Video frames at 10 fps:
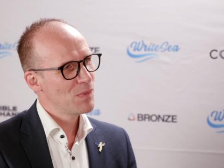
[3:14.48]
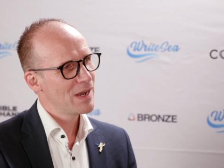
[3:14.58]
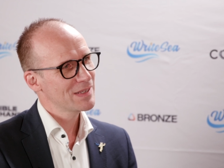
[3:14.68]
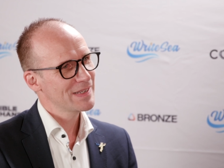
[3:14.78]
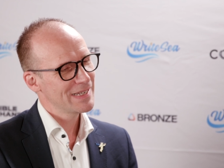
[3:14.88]

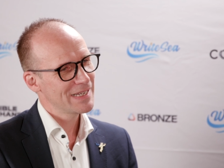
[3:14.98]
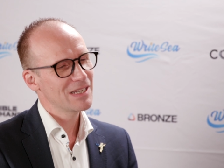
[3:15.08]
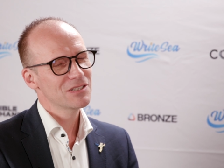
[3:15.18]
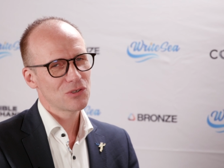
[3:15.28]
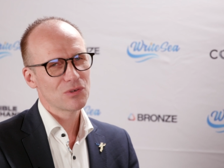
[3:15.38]
But
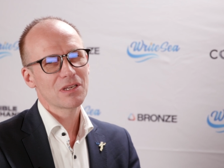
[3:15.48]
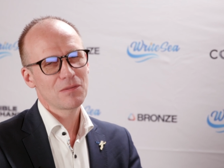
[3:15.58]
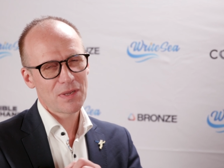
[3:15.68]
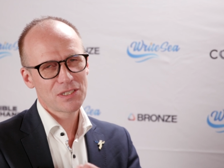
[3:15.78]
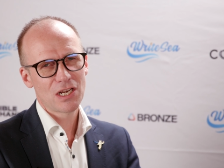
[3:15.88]
so
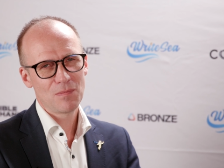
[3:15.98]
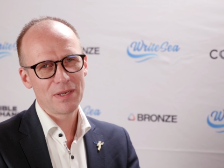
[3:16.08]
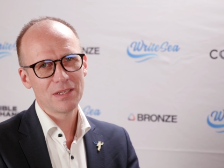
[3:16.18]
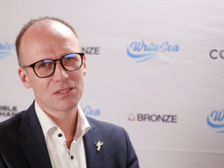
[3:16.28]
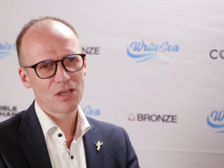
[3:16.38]
it basically
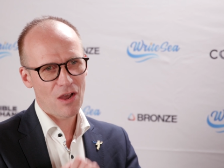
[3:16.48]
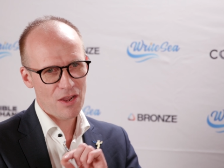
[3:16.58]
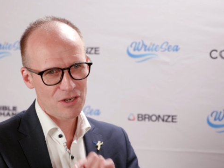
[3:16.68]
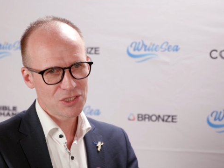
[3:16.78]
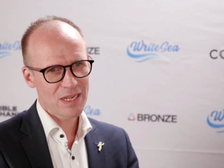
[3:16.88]
means I
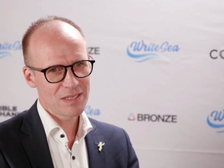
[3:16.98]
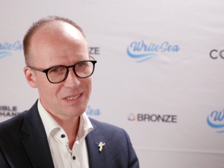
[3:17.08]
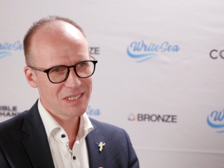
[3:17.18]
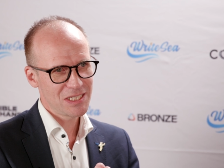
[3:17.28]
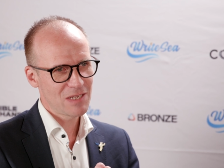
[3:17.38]
understand the
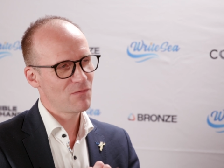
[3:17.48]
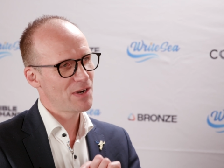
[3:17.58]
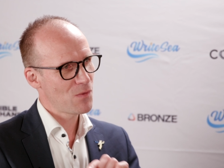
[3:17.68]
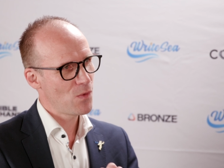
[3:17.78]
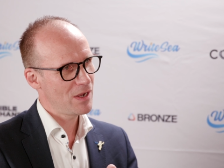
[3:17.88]
system
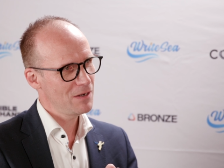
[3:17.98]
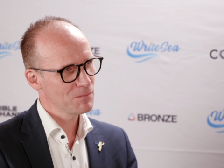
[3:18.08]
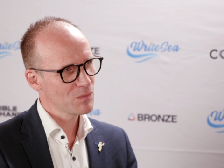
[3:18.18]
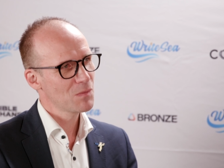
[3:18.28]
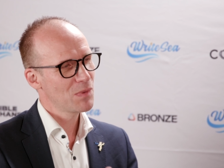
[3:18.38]
very well,
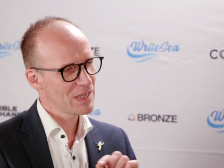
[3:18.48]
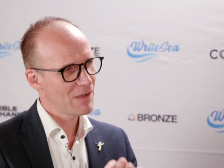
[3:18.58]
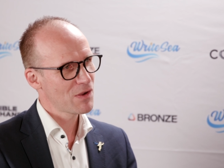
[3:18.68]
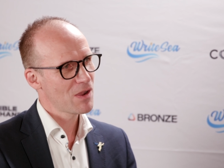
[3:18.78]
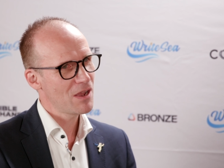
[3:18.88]
but I
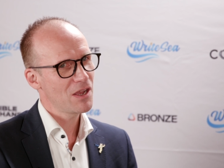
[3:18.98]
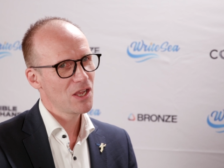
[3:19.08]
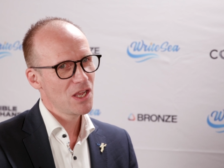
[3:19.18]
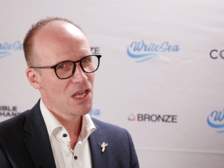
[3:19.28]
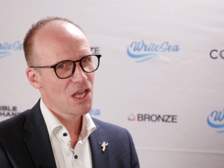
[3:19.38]
have a
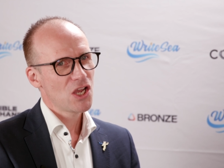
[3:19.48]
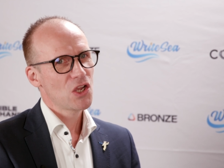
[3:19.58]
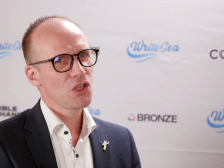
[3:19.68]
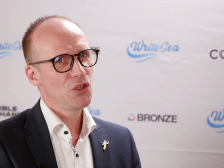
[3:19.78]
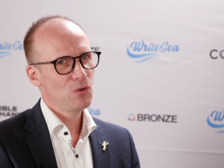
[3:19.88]

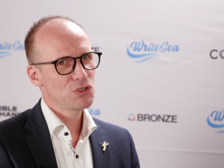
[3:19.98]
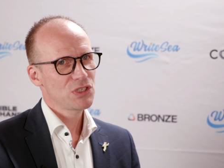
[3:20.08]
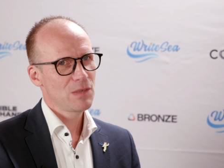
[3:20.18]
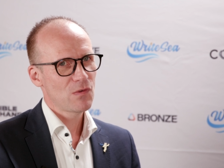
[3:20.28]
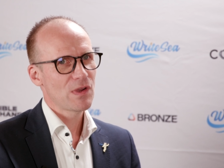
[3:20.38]
huge
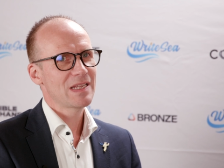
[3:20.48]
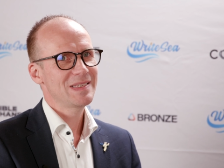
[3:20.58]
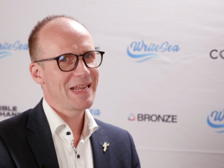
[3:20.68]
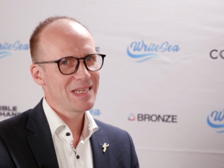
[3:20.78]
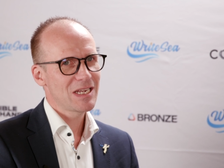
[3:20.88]
team of
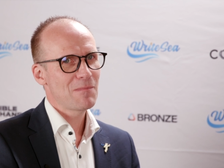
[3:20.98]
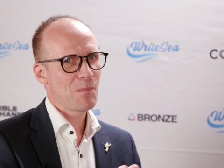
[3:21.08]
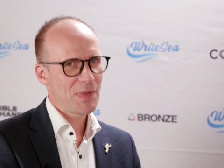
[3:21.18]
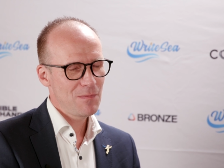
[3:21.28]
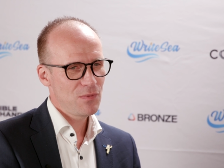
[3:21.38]
data
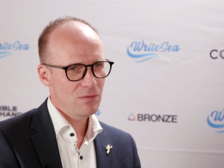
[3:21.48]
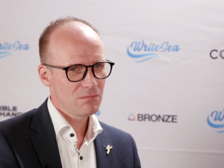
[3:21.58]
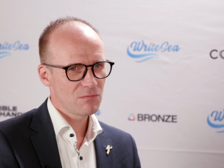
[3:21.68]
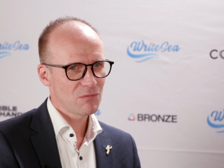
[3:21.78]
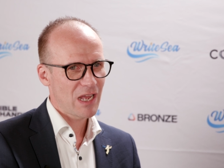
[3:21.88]
people.
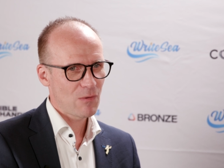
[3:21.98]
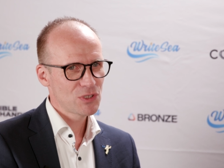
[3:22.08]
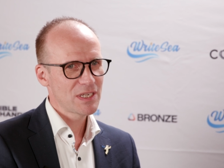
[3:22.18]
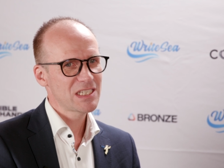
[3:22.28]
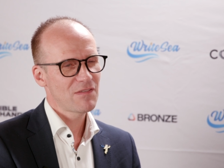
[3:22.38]
I would
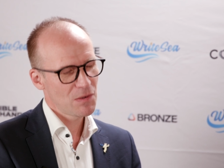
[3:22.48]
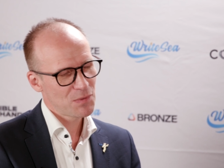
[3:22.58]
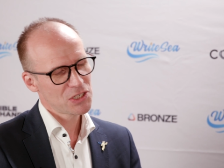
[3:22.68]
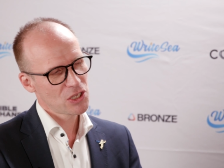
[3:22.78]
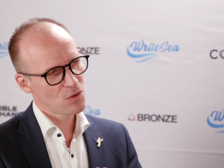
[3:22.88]
say
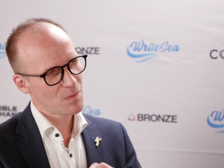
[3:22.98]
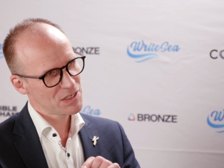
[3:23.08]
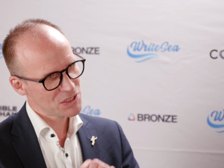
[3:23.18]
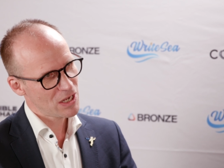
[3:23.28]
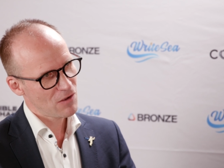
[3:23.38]
70% of my
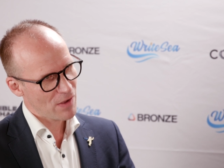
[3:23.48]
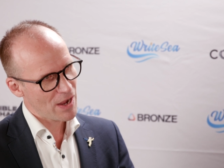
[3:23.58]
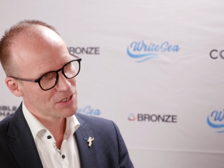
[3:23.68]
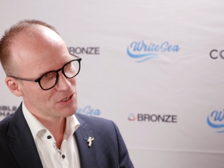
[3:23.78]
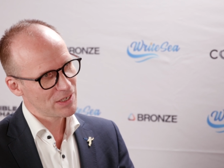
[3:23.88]
staff,
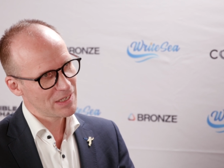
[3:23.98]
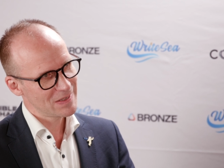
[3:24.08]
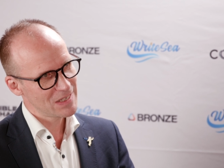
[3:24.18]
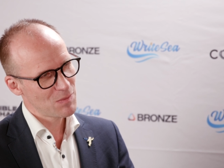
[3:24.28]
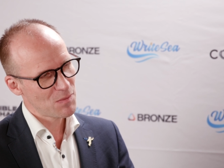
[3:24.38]
actually
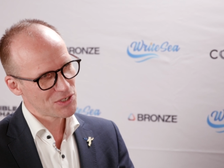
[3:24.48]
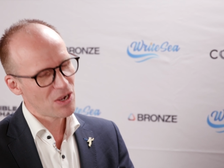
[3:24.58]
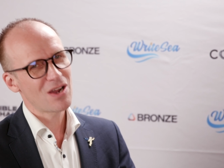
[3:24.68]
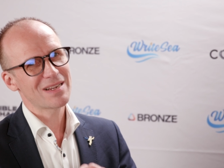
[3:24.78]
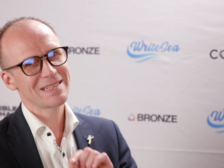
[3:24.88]
team members,
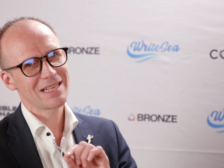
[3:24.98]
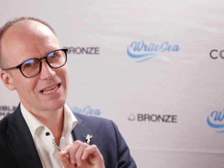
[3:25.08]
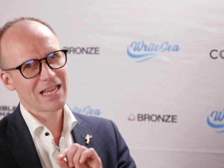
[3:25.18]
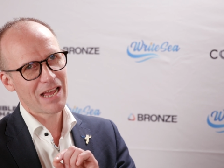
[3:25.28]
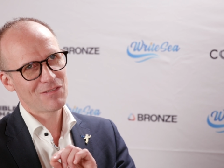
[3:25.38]

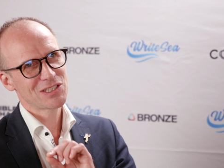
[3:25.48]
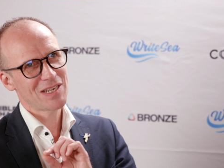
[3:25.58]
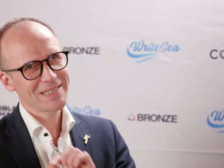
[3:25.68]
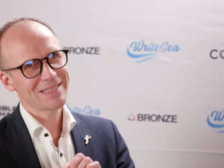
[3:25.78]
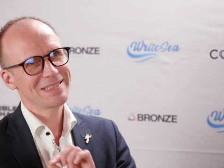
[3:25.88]
have a
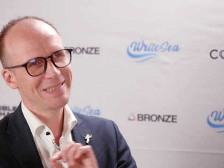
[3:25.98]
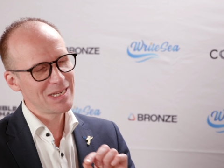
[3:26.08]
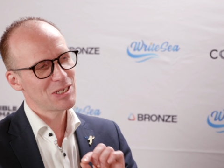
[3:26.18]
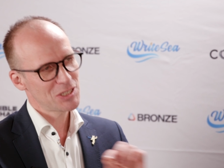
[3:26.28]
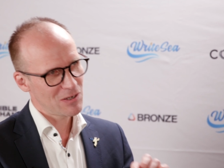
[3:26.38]
title
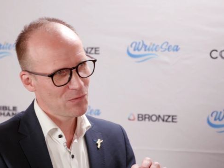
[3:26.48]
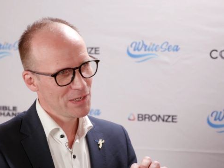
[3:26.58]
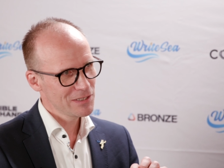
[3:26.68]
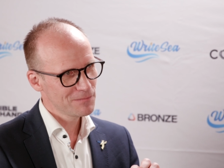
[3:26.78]
data something.